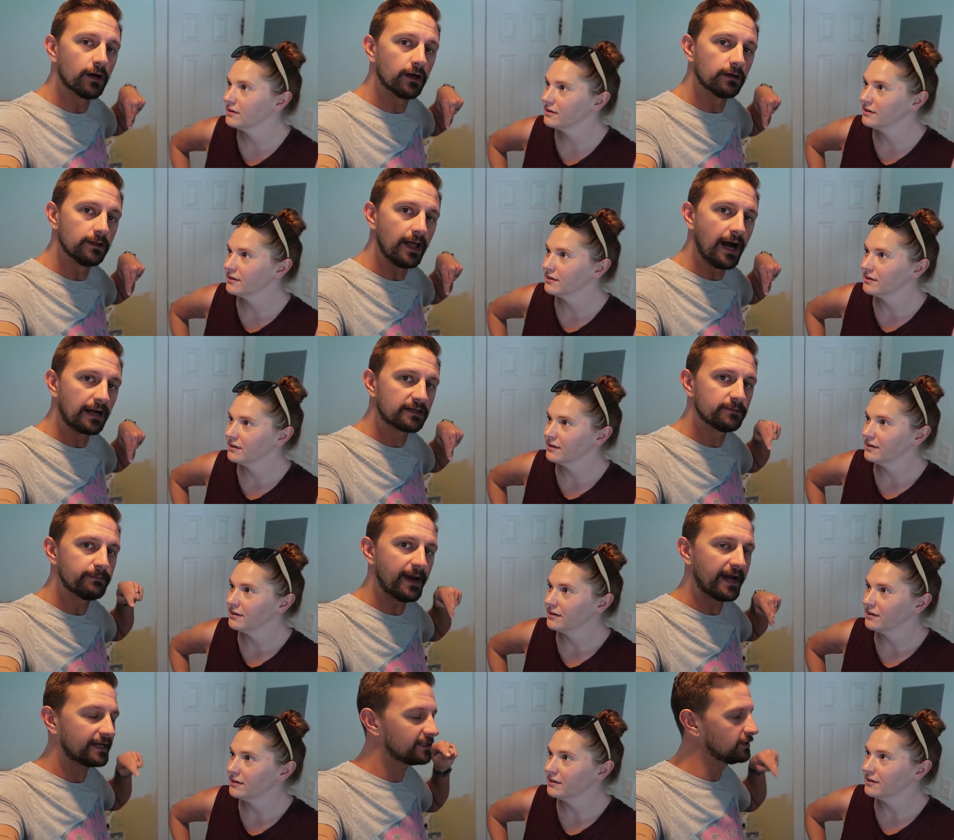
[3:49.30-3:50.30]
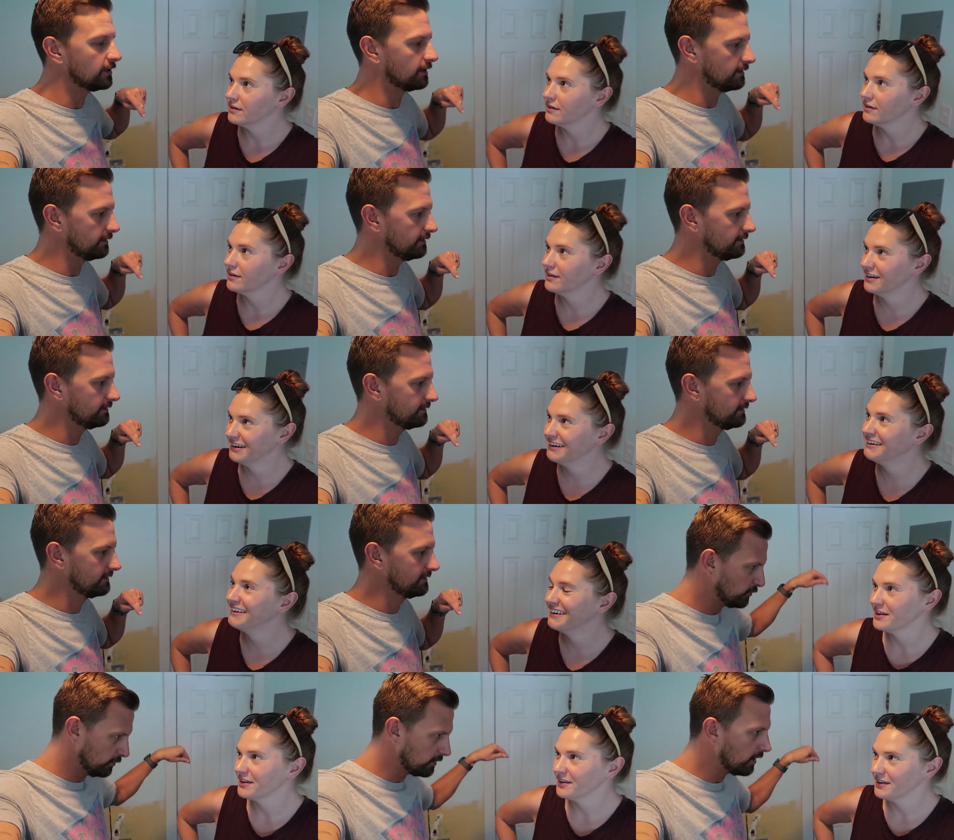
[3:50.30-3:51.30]
Speaker 1: our locked backyard,
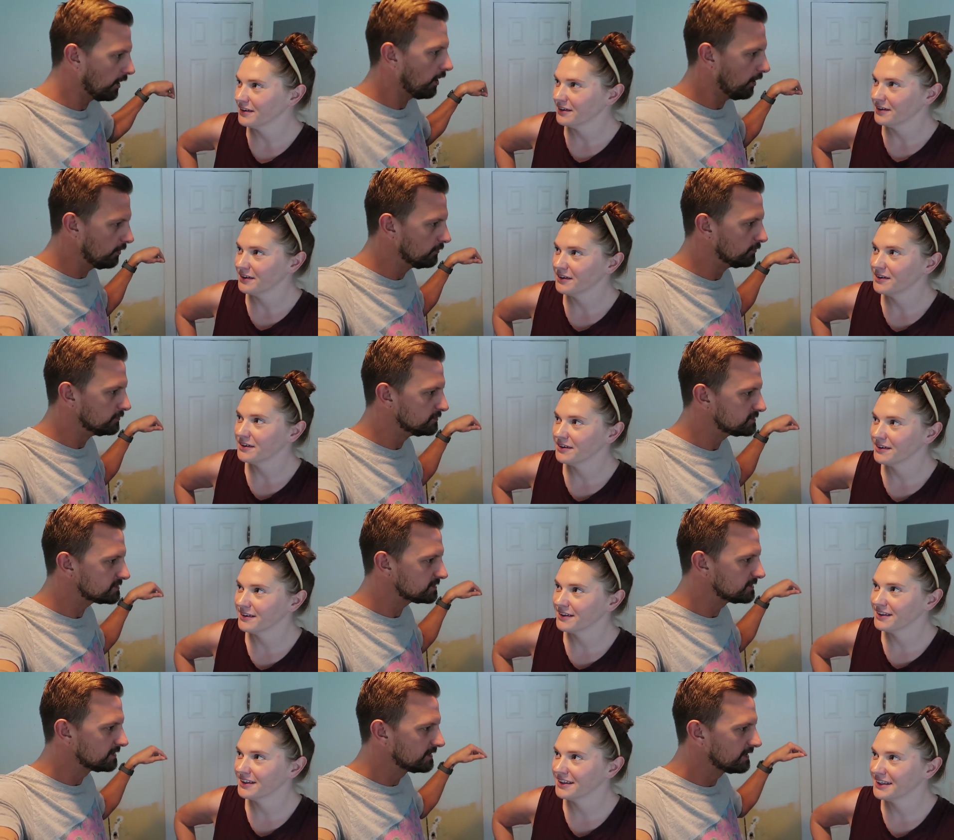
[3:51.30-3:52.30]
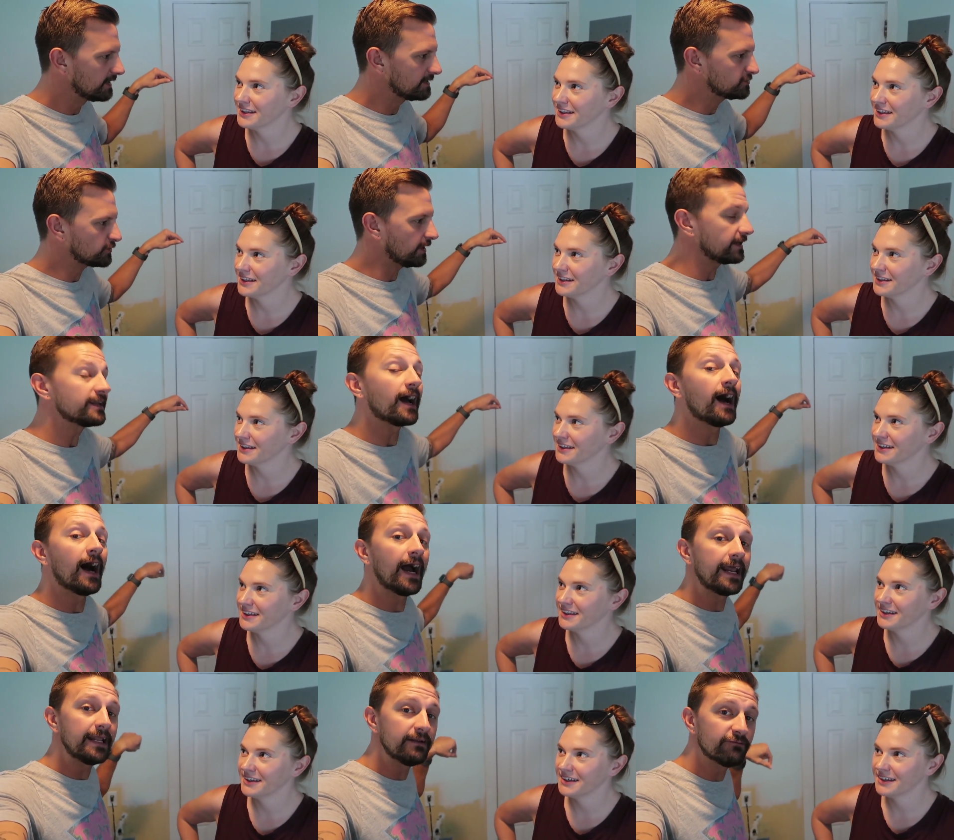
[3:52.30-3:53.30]
took a hose, tried to
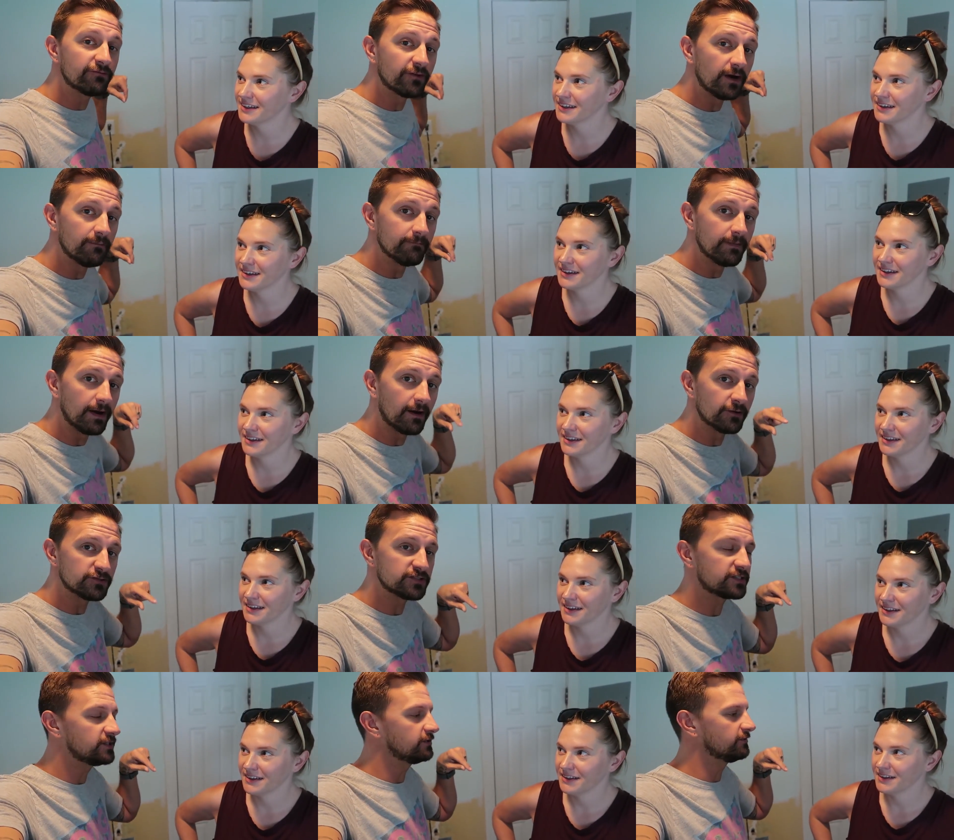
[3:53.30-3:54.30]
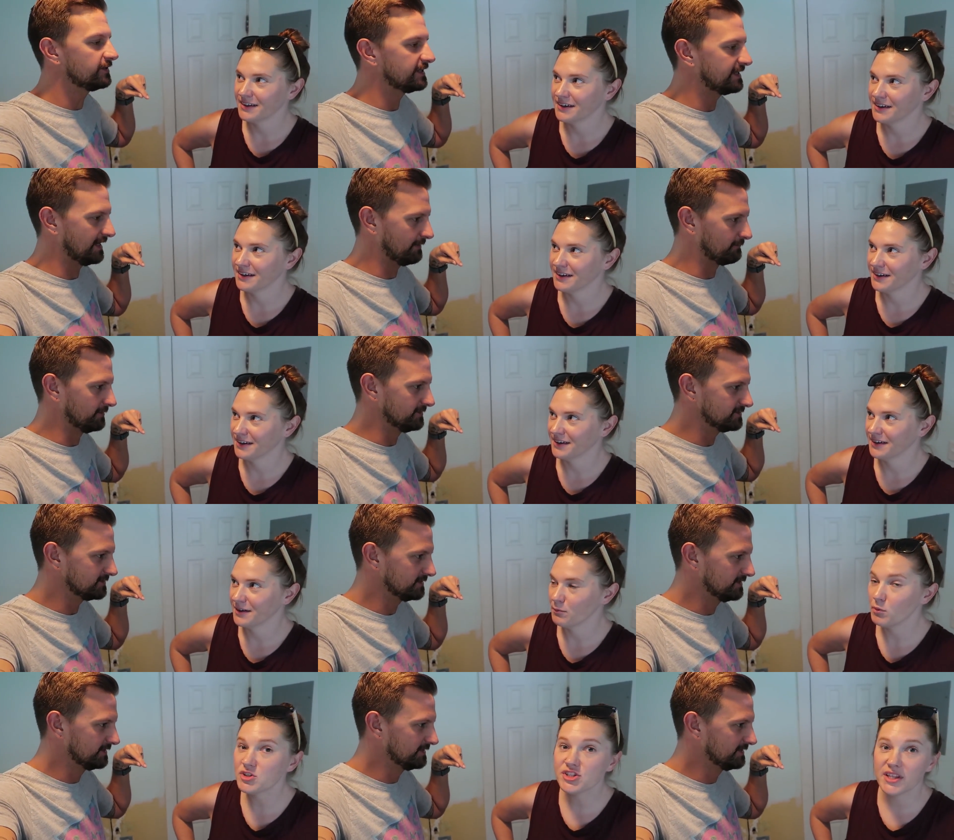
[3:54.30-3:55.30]
hide it from our security cameras.
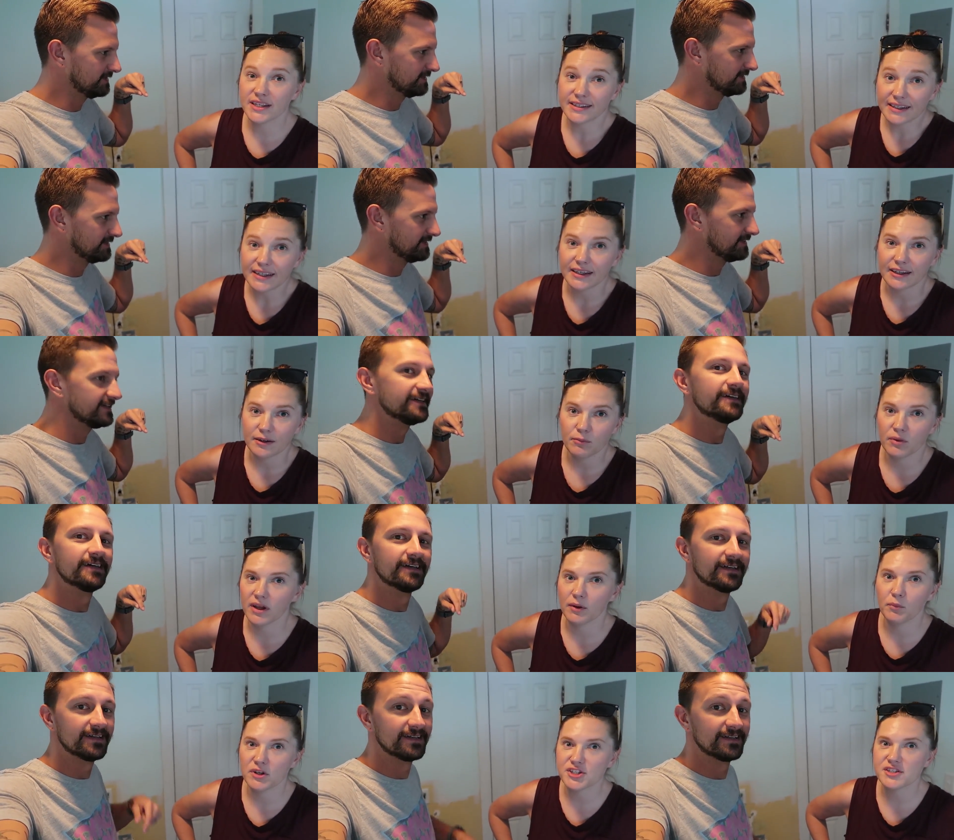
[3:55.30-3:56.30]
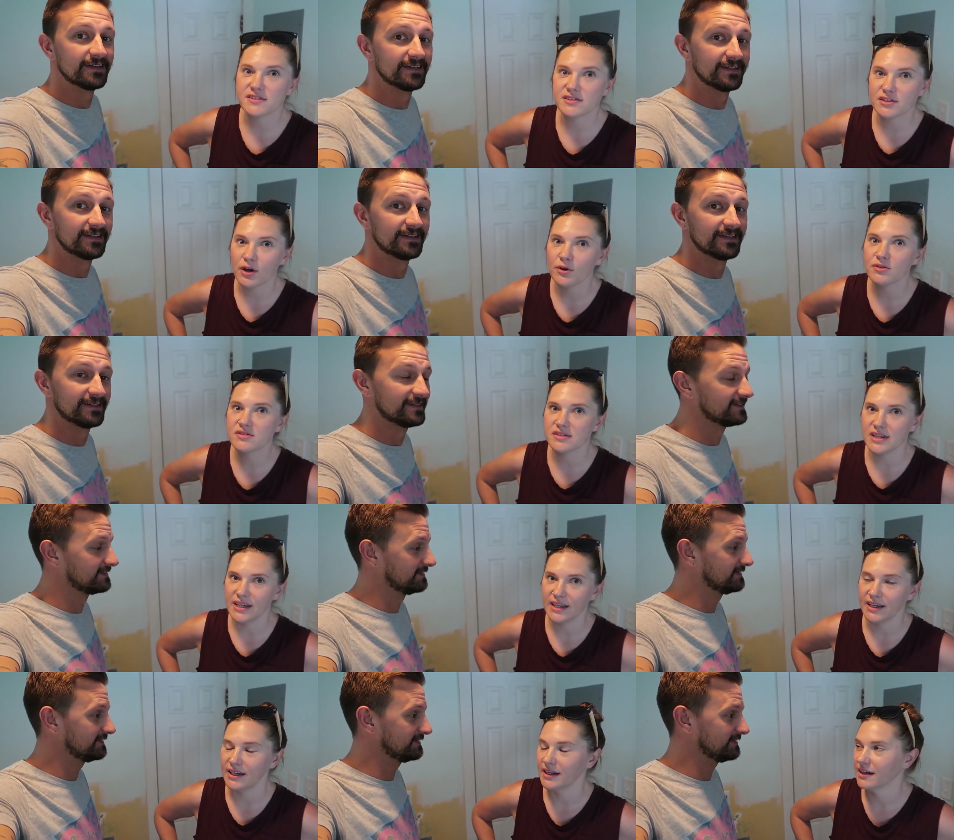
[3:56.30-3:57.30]
Speaker 2: Which they did, which is so
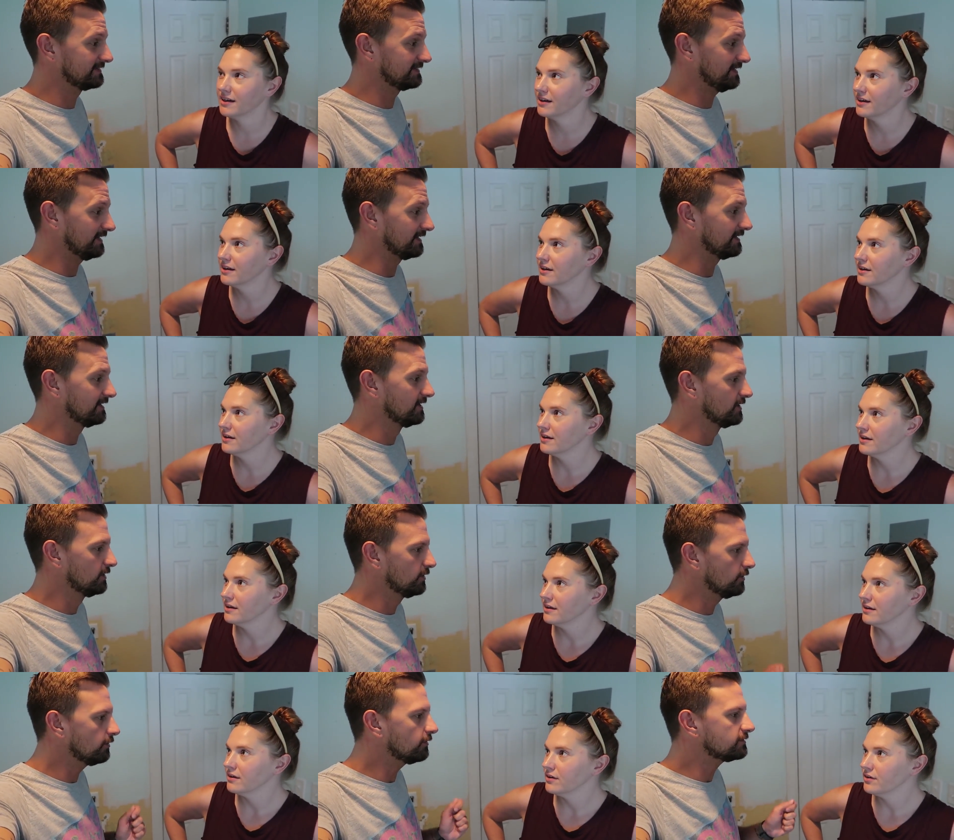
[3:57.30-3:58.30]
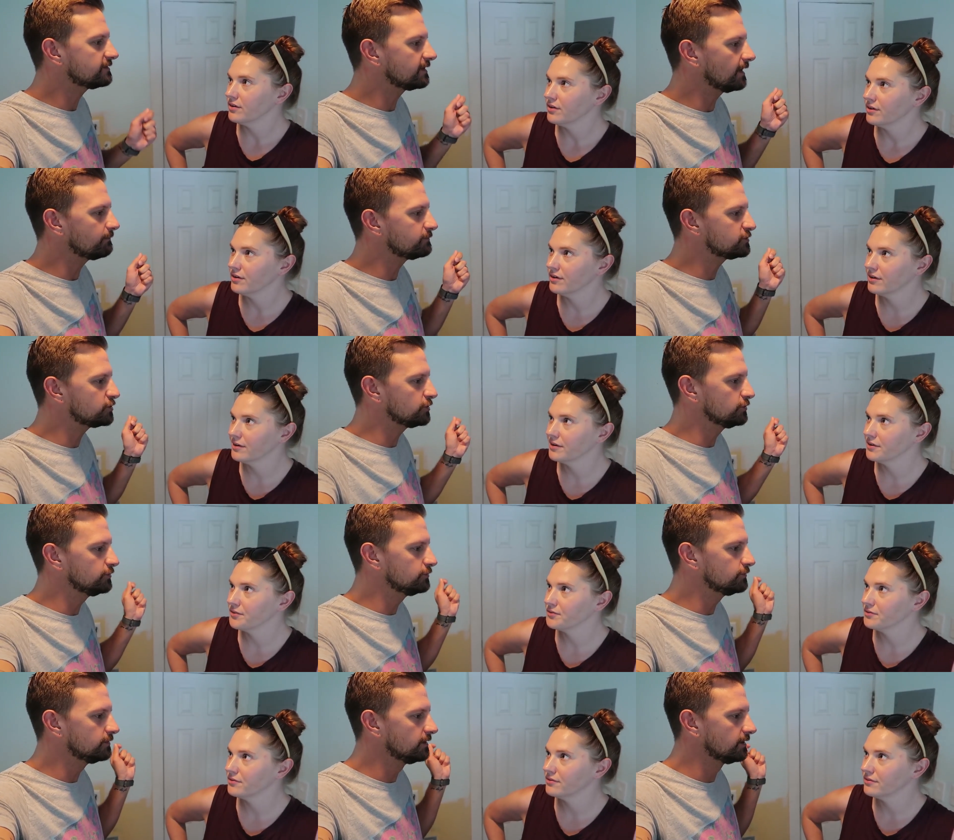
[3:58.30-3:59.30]
sneaky.
Speaker 1: Yeah. Hooked it up
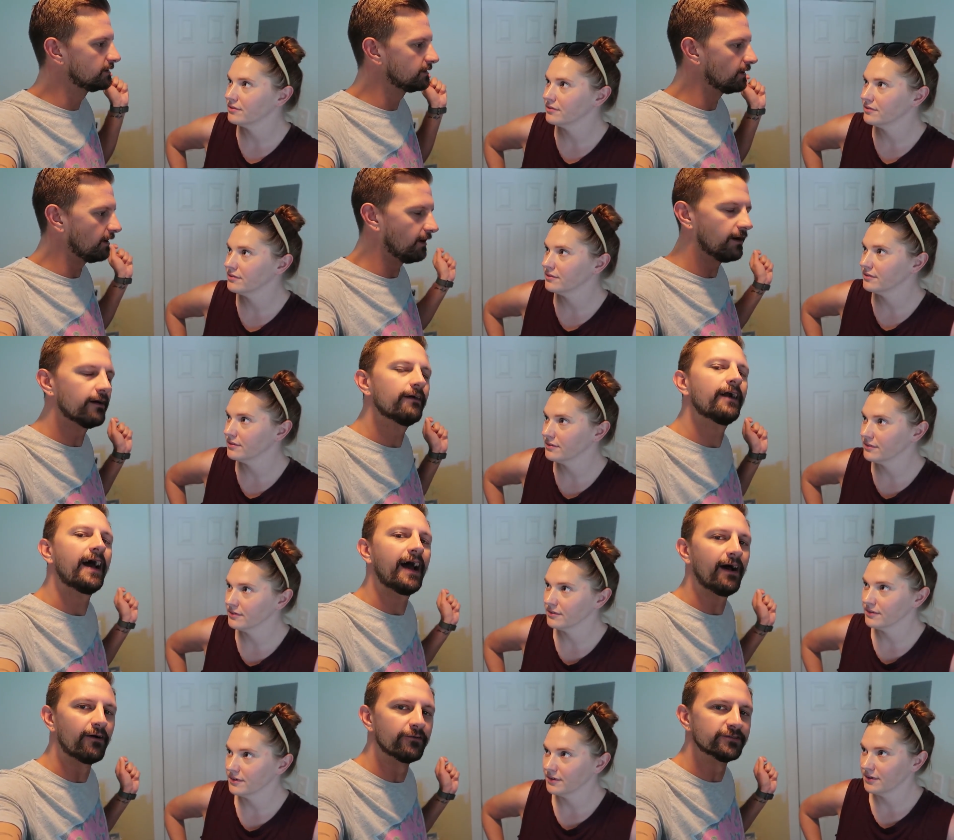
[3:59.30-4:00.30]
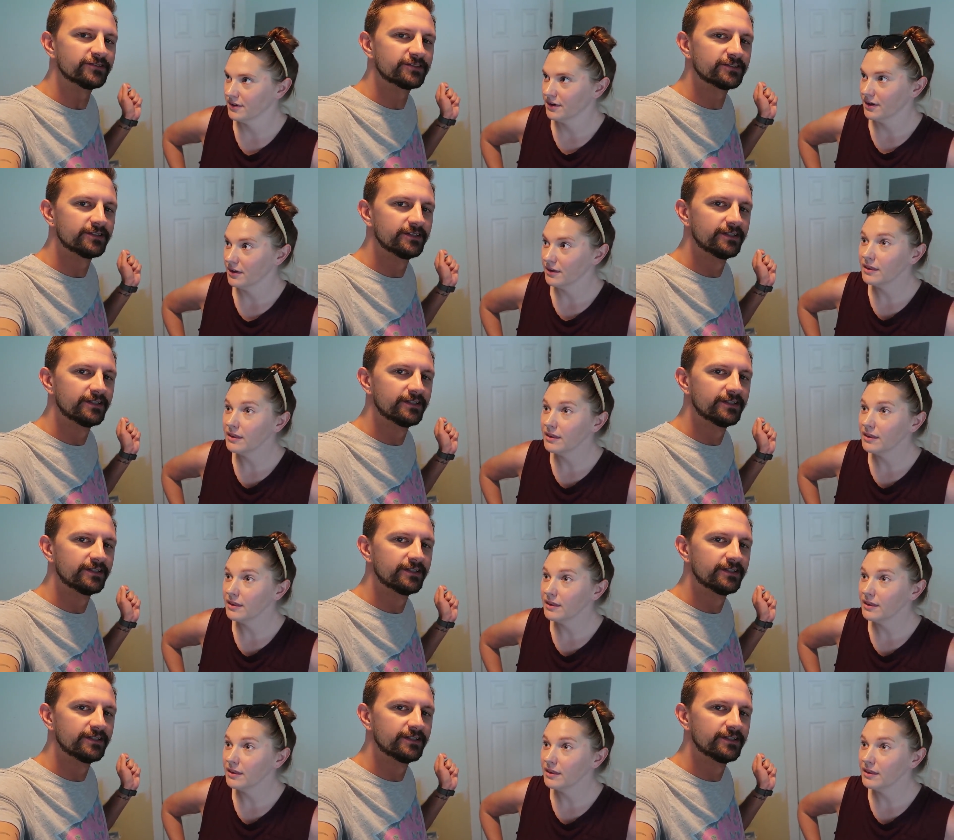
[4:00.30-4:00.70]
to our house.